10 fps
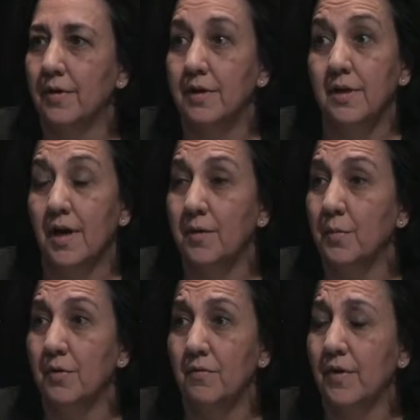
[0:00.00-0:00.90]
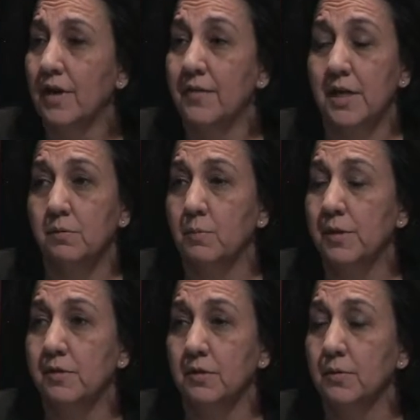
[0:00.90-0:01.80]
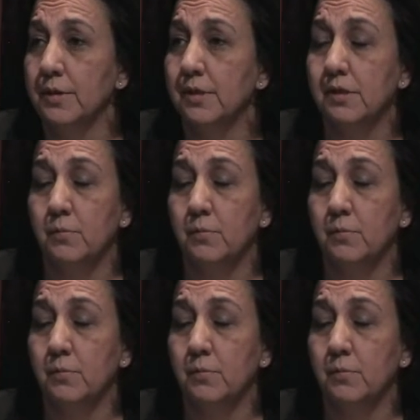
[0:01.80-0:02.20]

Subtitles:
You got to move. That's when Mr. Lewis is,